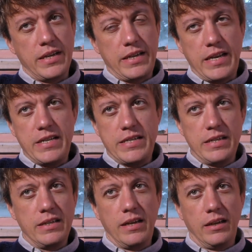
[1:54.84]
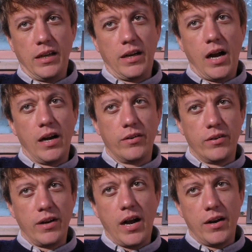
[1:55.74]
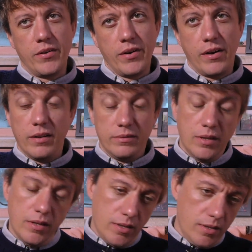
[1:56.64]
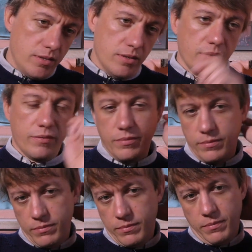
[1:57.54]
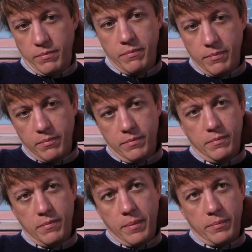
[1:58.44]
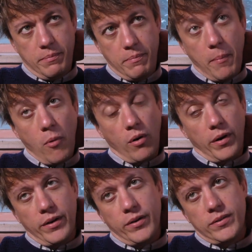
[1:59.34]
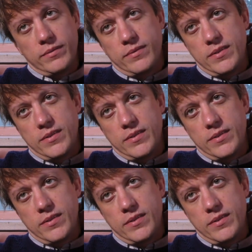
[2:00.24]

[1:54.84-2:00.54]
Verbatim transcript: dedication and, like, honor sort of memorial